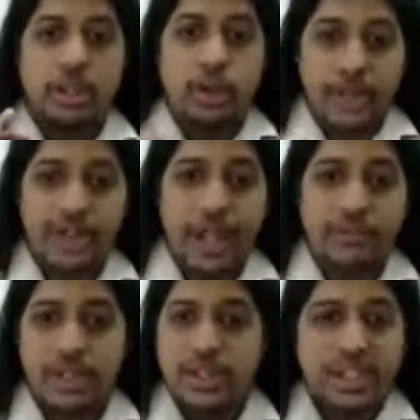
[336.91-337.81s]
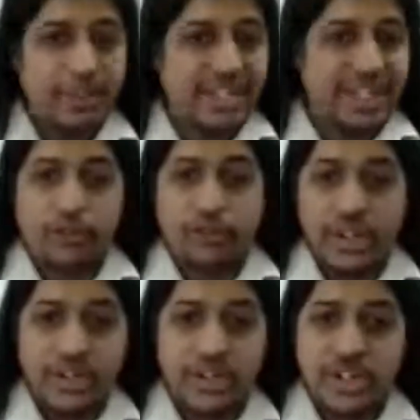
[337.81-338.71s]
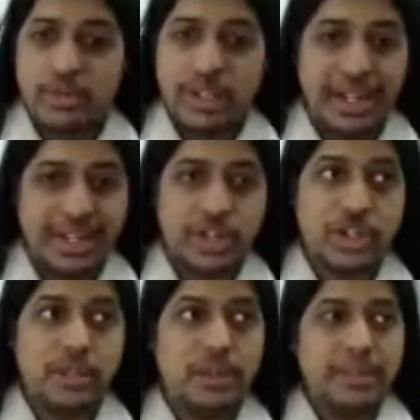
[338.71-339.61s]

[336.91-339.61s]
you need to have something like the front-end system and the back-end system,